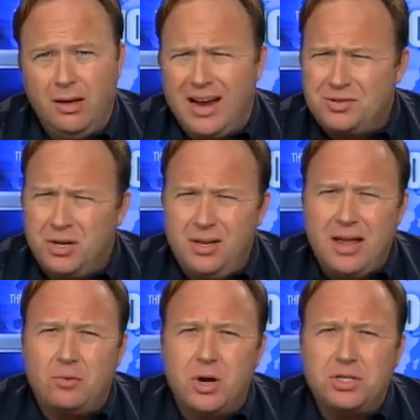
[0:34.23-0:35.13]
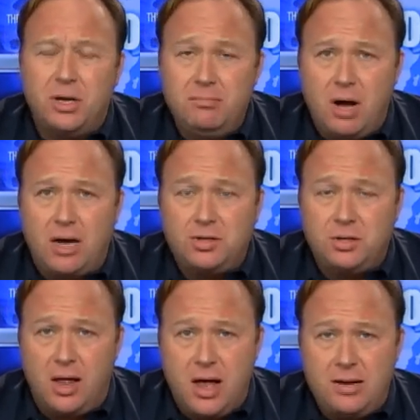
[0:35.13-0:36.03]
And I said, isn't that Rush Limbaugh's
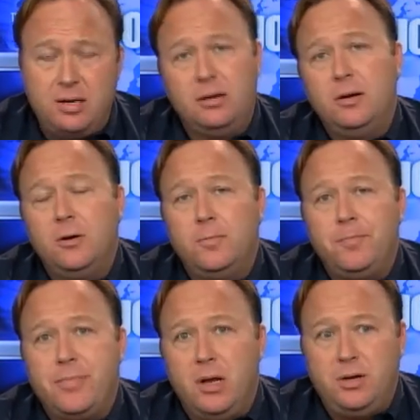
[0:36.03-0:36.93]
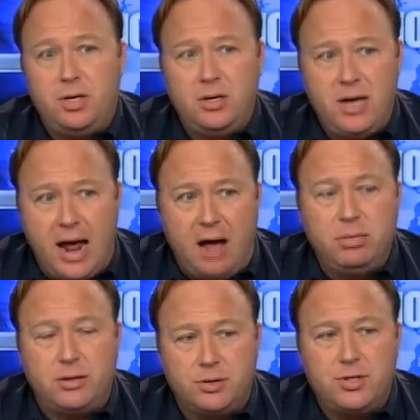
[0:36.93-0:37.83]
slot? And he said, yeah,
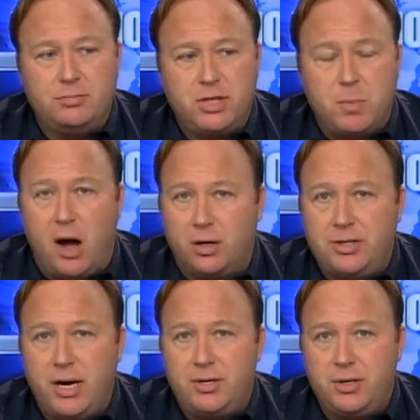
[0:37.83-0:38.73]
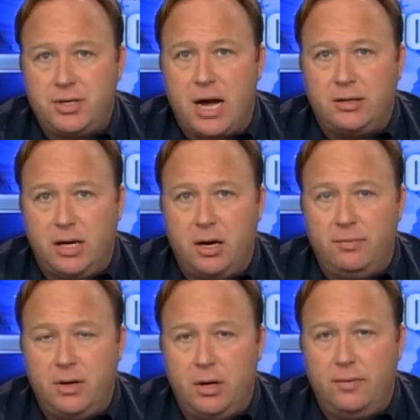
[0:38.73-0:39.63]
but there's some smaller stations out there
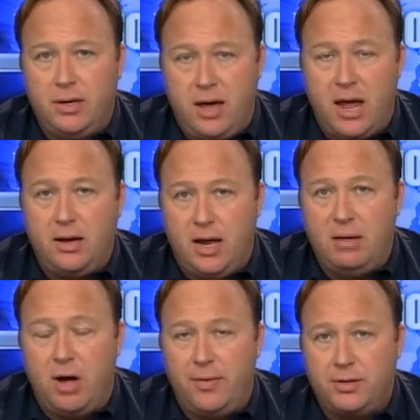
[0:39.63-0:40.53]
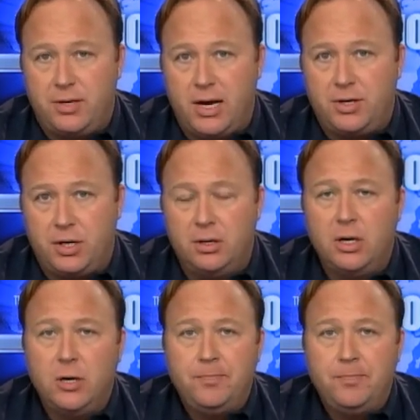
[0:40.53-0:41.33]
that, you know, that can't get him on their station.